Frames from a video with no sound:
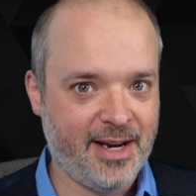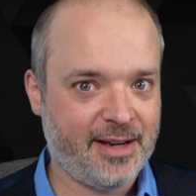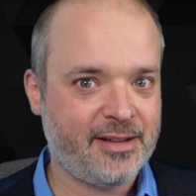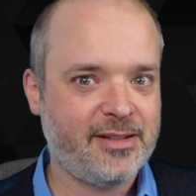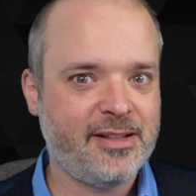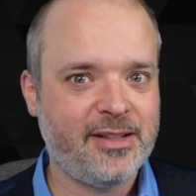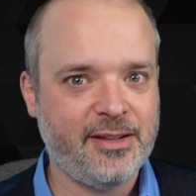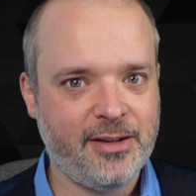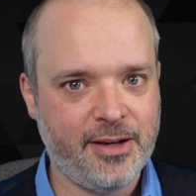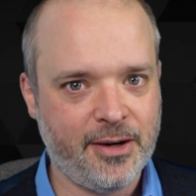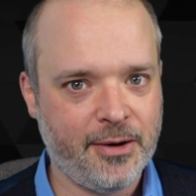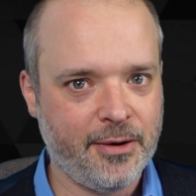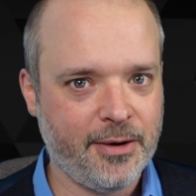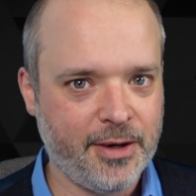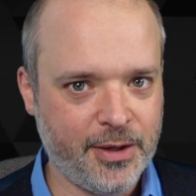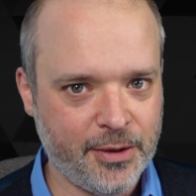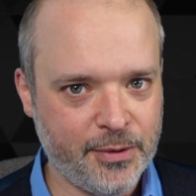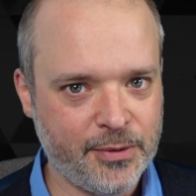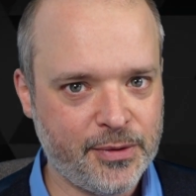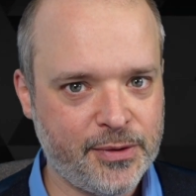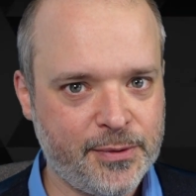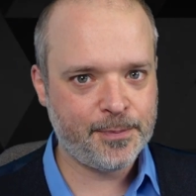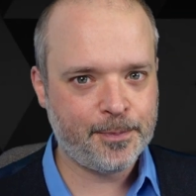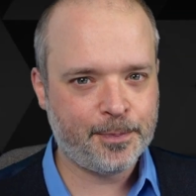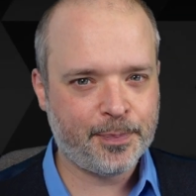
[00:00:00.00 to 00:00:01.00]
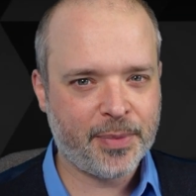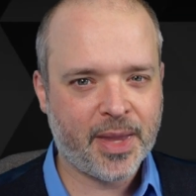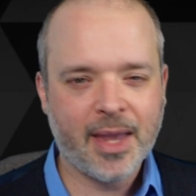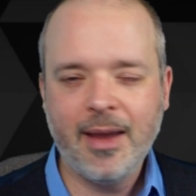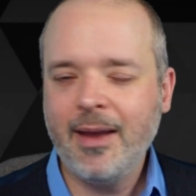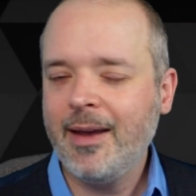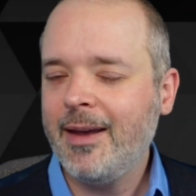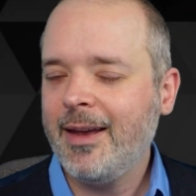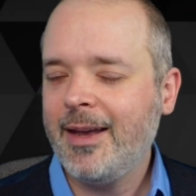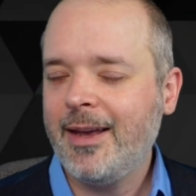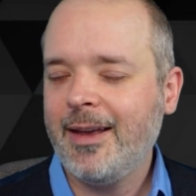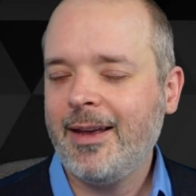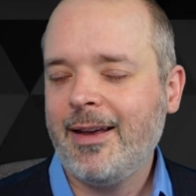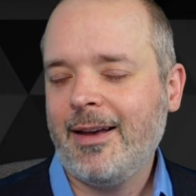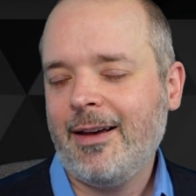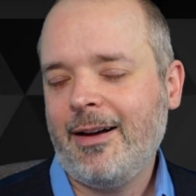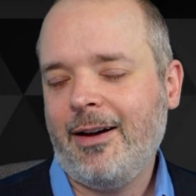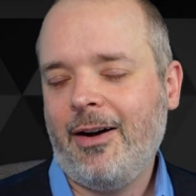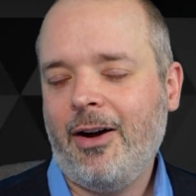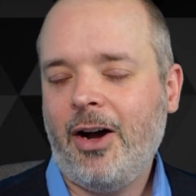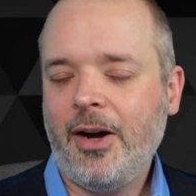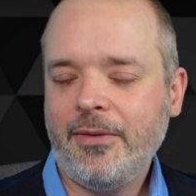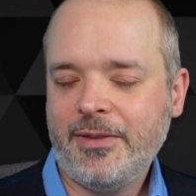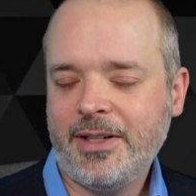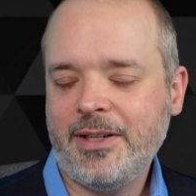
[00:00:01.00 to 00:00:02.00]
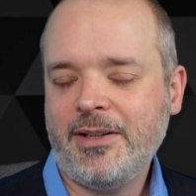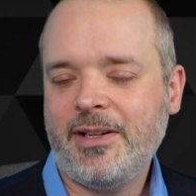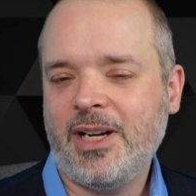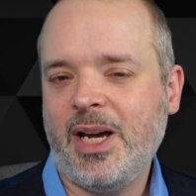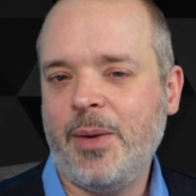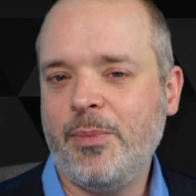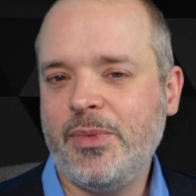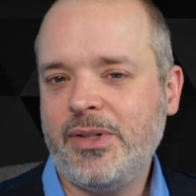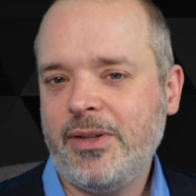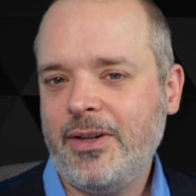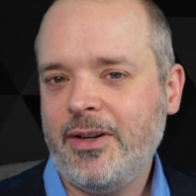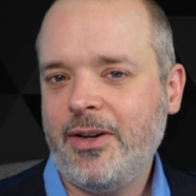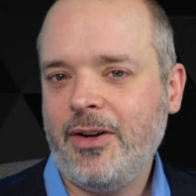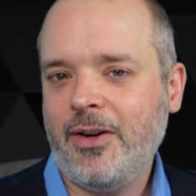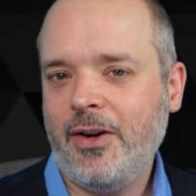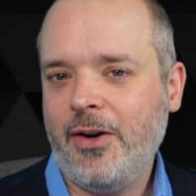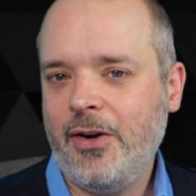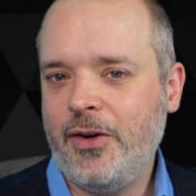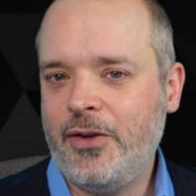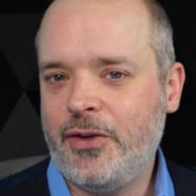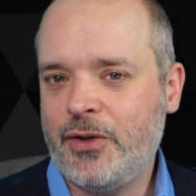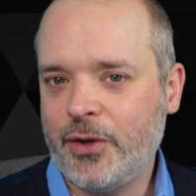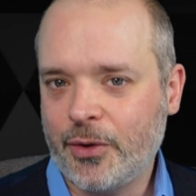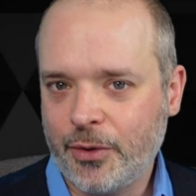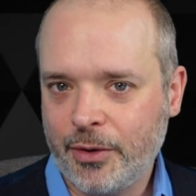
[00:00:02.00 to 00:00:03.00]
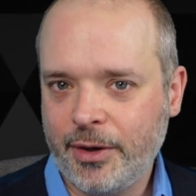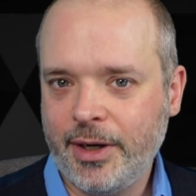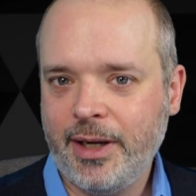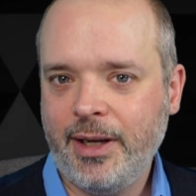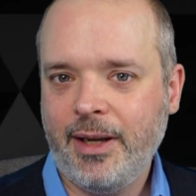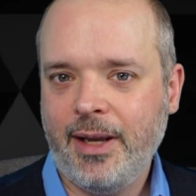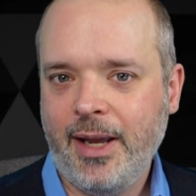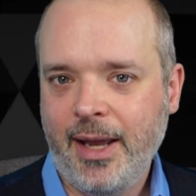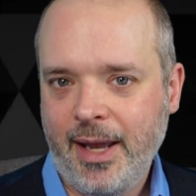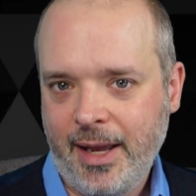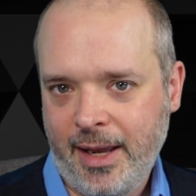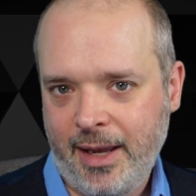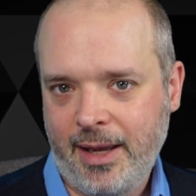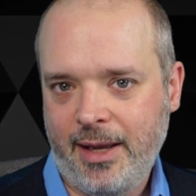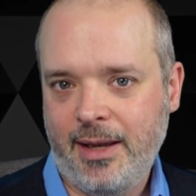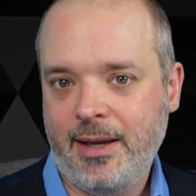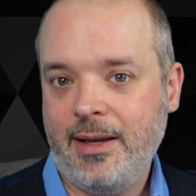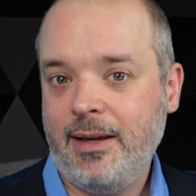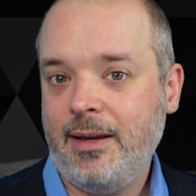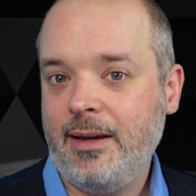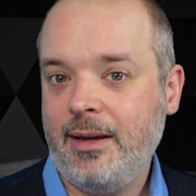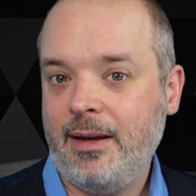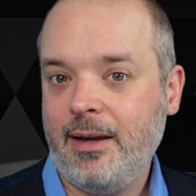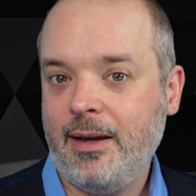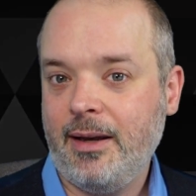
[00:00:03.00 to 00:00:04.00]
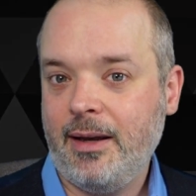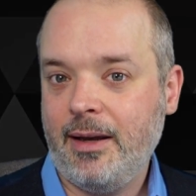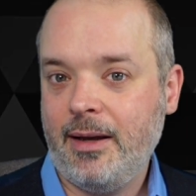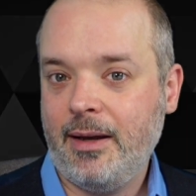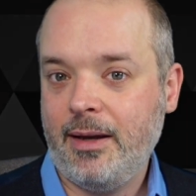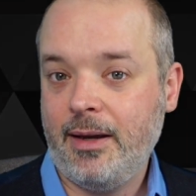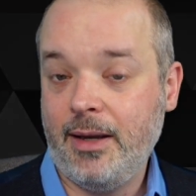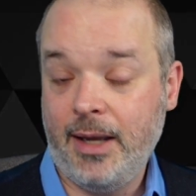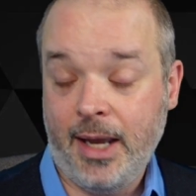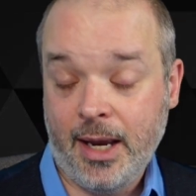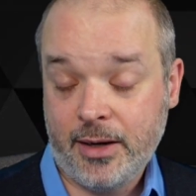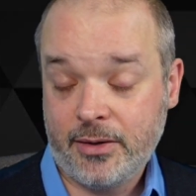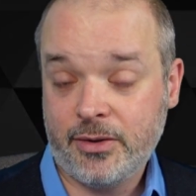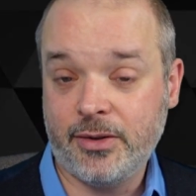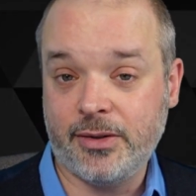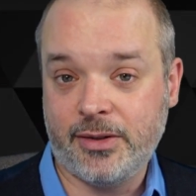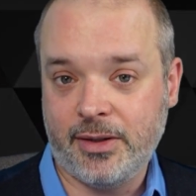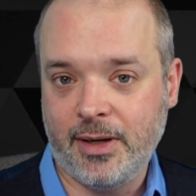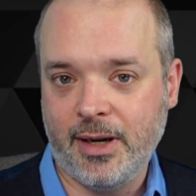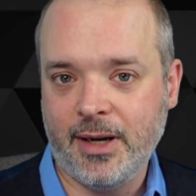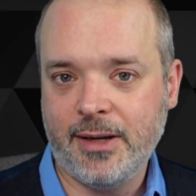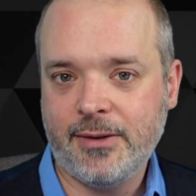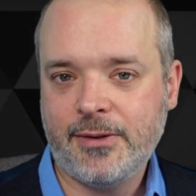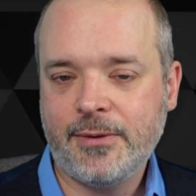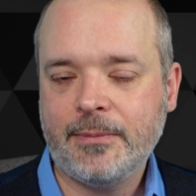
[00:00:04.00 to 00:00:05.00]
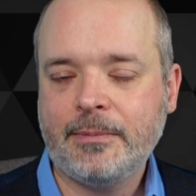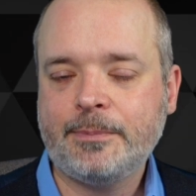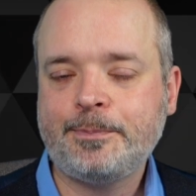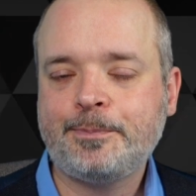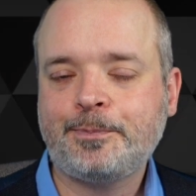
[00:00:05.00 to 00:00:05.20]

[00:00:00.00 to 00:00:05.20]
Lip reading: scenarios. Oftentimes, during an exercise,